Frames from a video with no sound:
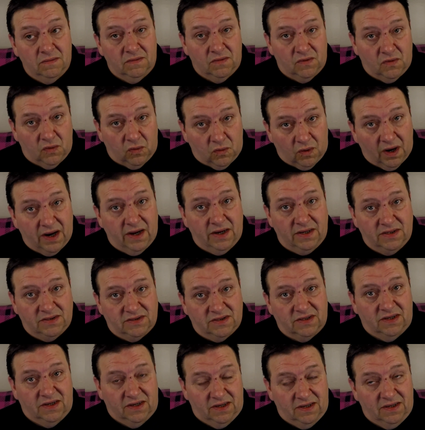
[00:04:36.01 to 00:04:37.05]

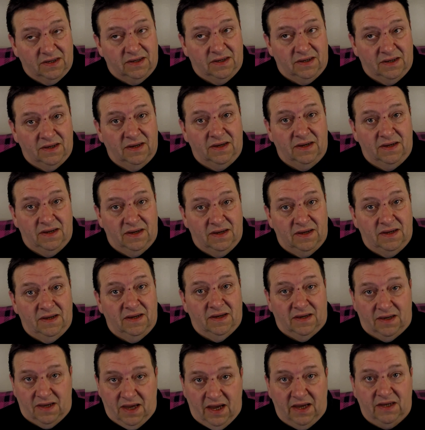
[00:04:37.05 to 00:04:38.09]
crazy
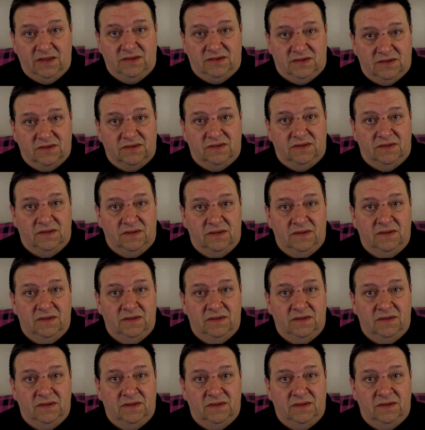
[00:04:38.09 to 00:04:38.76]
cases.